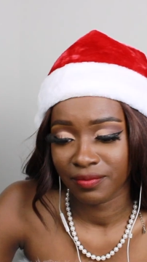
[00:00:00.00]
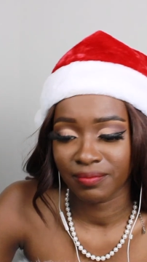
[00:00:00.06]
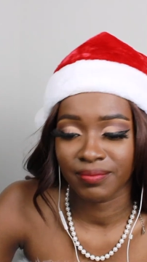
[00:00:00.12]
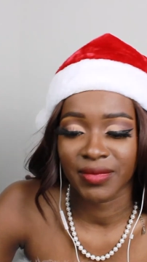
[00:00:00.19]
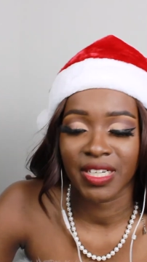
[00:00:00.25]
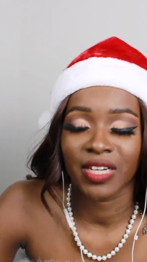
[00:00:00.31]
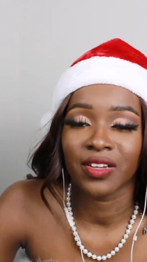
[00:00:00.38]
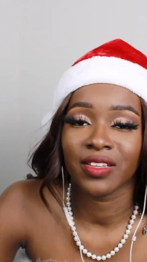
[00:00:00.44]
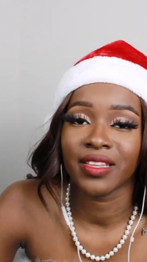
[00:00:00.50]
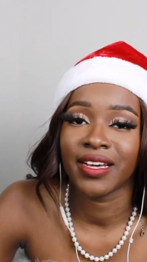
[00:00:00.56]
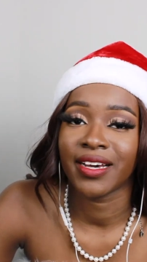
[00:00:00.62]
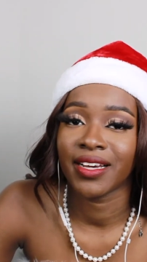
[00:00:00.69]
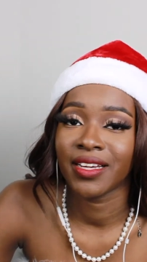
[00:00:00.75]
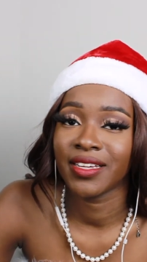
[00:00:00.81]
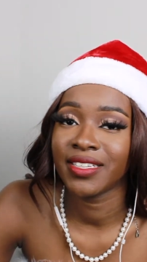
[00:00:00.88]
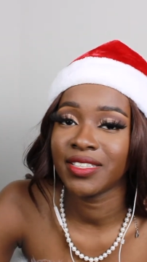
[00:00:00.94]
I'm not gonna
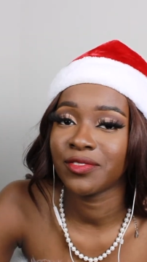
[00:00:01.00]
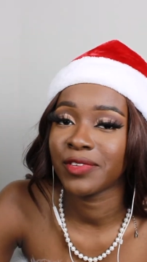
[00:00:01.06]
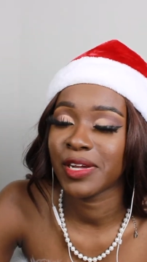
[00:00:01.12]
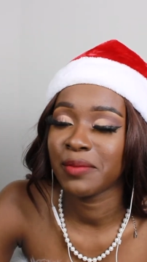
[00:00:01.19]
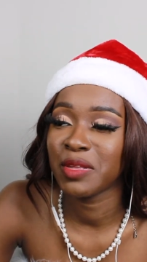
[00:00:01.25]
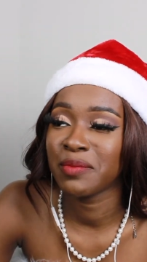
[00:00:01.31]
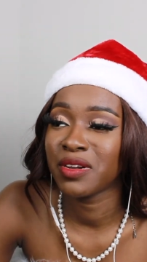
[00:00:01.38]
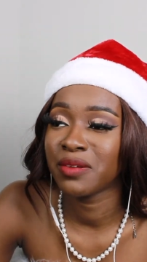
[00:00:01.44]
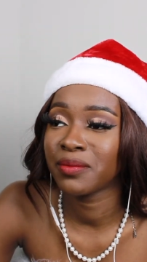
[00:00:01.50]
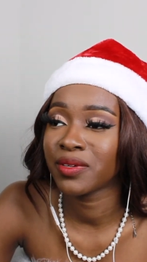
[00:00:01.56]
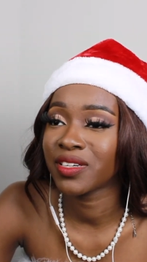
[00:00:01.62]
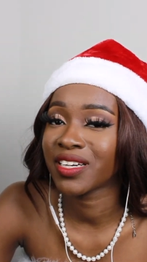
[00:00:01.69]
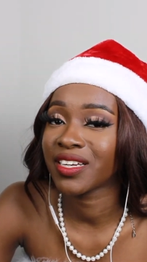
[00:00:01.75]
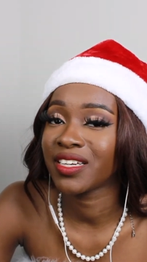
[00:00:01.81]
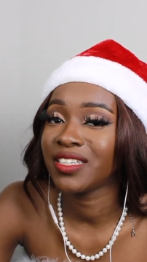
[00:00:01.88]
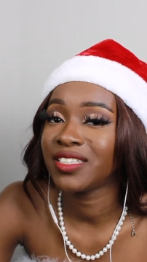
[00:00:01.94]
lie, his family member
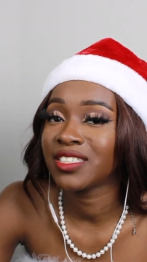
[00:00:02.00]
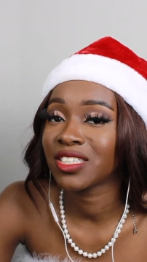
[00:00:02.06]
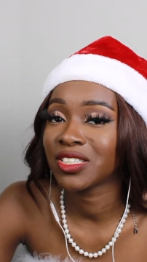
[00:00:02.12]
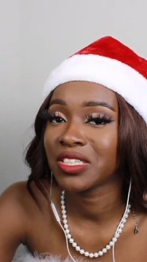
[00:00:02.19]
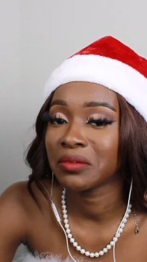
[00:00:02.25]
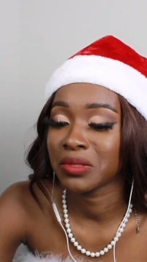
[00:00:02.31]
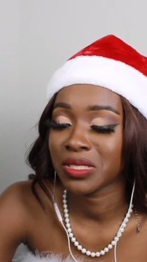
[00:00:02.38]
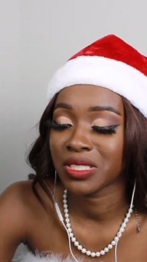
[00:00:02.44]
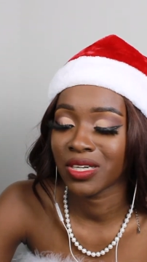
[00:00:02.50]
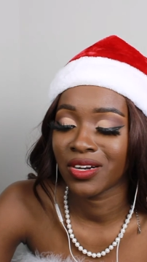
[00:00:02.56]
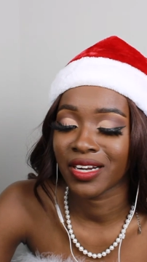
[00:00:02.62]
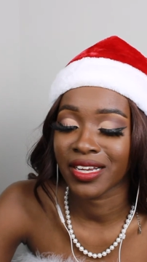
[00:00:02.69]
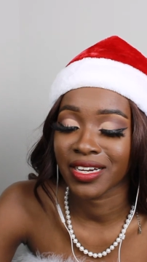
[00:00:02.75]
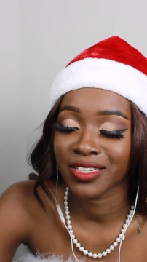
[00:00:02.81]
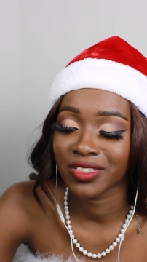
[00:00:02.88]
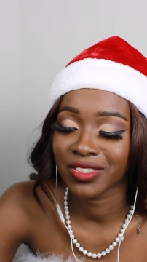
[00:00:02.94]
that he told up was sitting on the
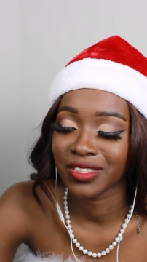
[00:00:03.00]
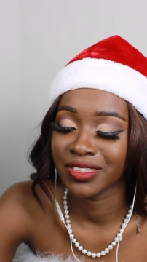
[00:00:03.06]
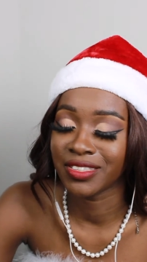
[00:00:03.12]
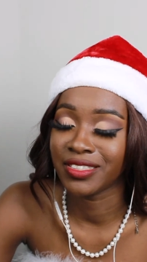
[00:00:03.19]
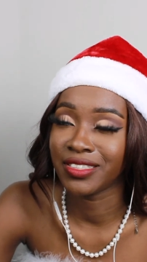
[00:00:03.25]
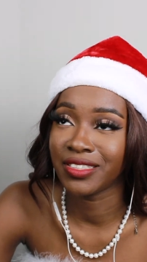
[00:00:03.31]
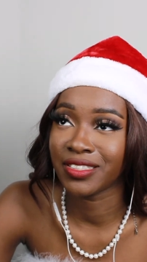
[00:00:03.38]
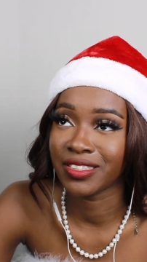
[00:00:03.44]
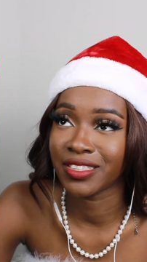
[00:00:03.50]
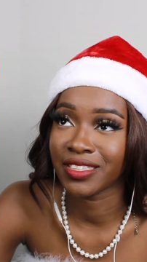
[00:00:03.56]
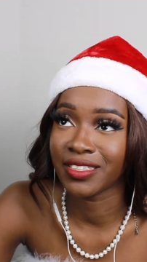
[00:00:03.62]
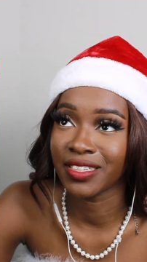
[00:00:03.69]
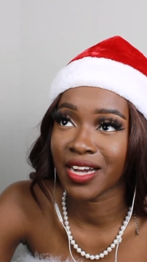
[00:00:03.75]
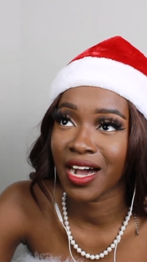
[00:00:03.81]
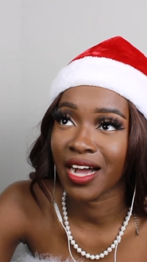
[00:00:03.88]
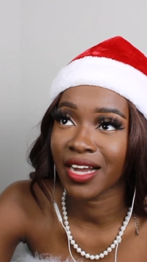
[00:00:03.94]
couch did
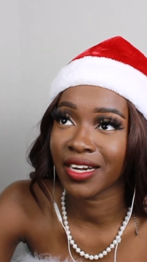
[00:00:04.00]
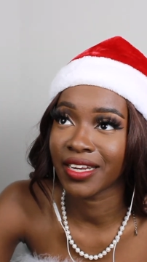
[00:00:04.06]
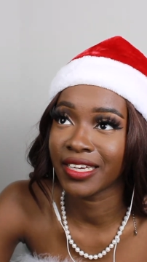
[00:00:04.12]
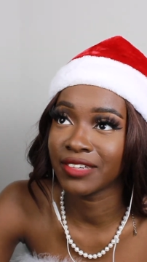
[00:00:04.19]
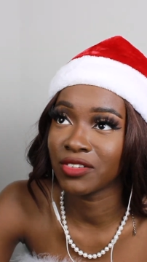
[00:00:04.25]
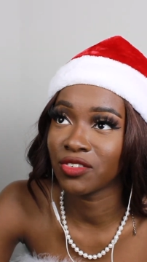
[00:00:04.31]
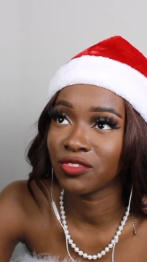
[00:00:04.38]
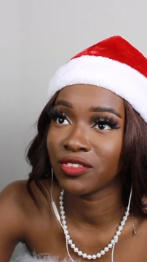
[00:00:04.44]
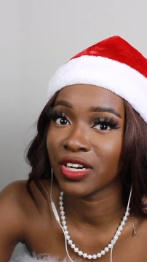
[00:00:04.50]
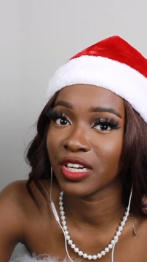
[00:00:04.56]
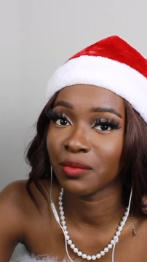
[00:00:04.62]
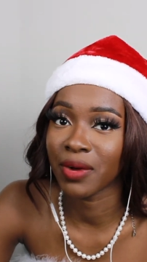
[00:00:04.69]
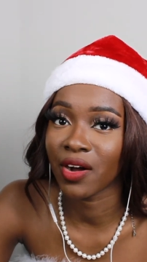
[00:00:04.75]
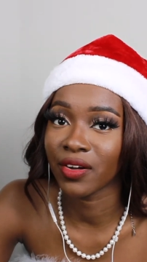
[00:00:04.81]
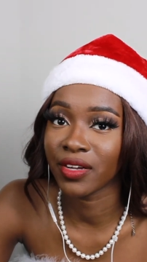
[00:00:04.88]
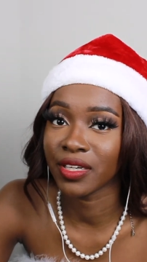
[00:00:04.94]
not give a fuck
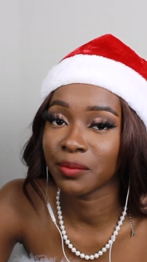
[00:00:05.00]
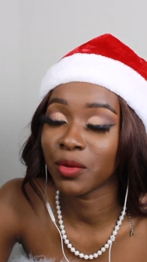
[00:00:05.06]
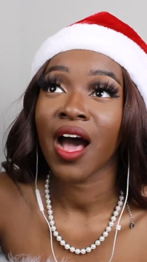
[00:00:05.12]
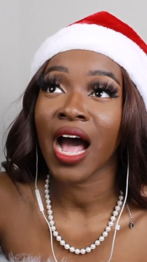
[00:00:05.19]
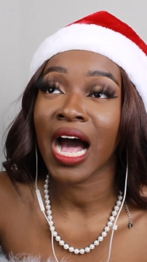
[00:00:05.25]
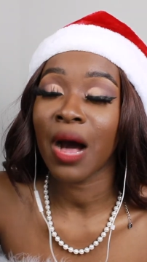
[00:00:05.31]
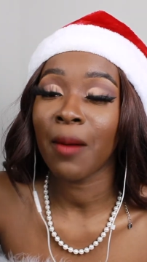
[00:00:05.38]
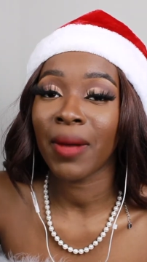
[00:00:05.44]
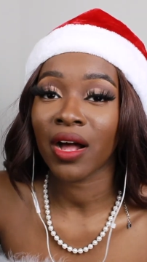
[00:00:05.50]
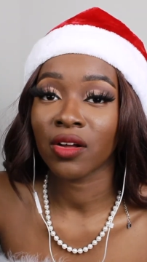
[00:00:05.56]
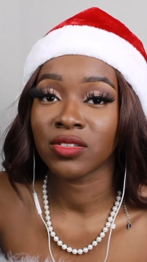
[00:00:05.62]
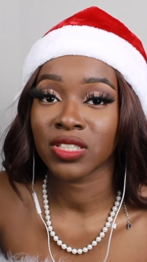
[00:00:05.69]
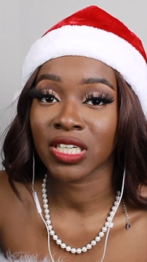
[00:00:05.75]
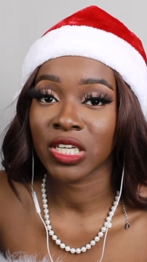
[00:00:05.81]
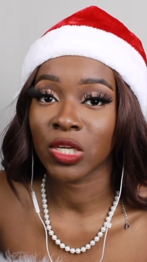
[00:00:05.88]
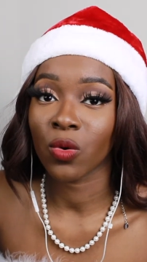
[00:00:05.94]
about him. How am I
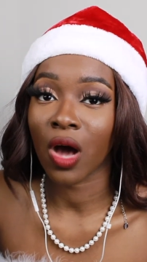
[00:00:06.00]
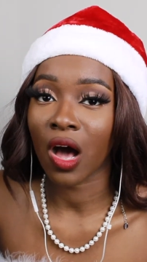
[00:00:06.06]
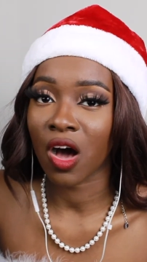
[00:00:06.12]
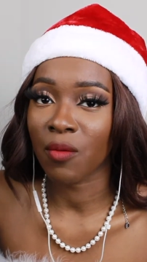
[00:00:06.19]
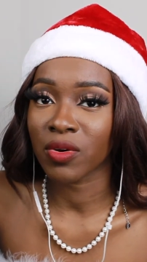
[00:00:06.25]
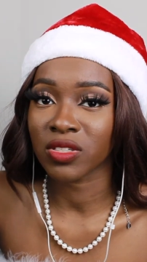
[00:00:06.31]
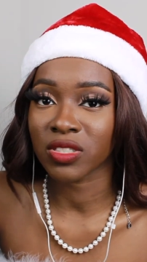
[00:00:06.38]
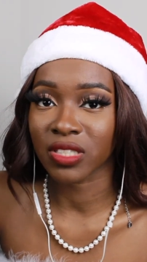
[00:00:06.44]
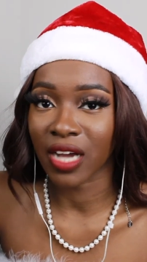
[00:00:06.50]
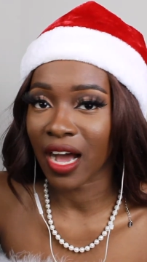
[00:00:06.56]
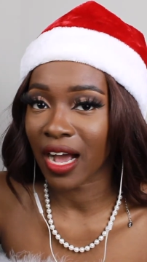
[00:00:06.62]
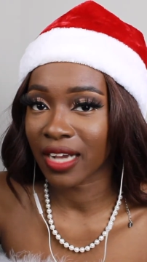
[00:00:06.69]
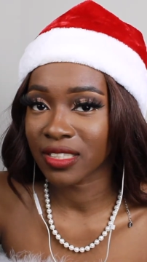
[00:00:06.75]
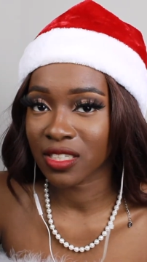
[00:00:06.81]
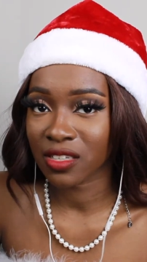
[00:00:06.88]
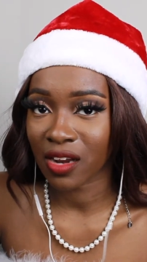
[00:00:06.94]
gonna tell you I almost
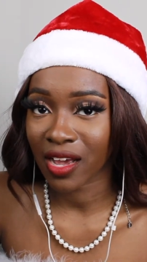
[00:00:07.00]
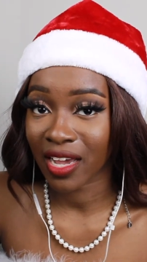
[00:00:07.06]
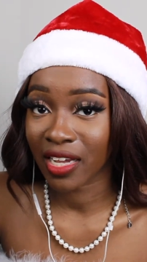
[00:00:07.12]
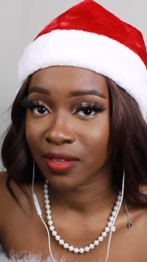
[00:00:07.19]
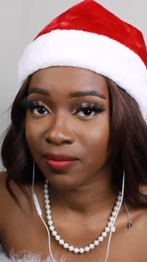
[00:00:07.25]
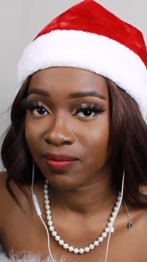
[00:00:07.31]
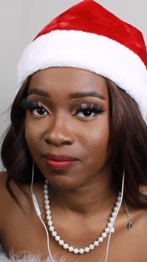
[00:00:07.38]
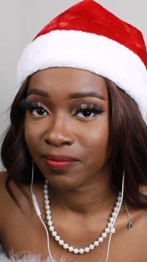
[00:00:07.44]
died tonight?